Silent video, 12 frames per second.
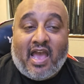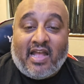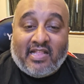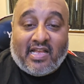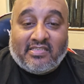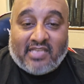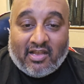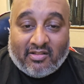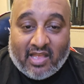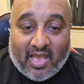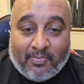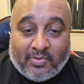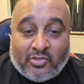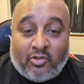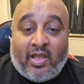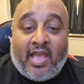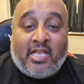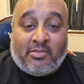and that's how that
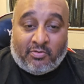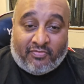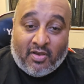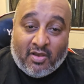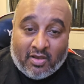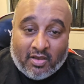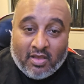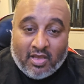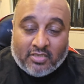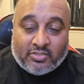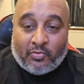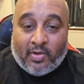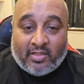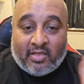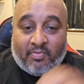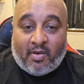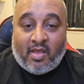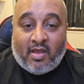episode ends with her
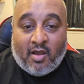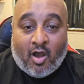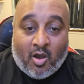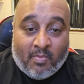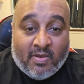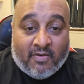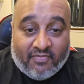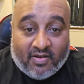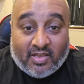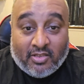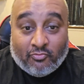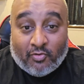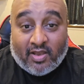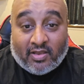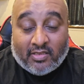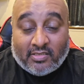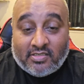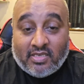surrounded by her army of fucking
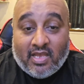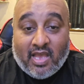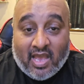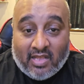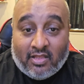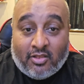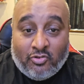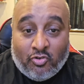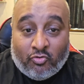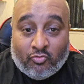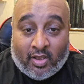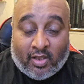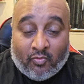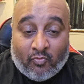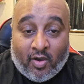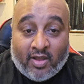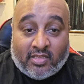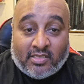dragons and her new dragon
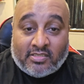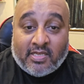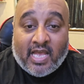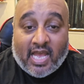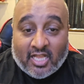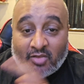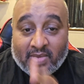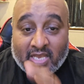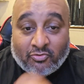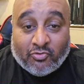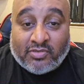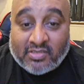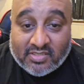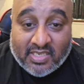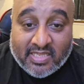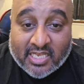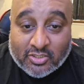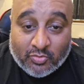riders and it'll be interesting to
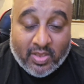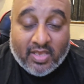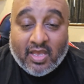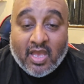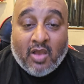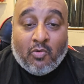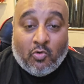see next week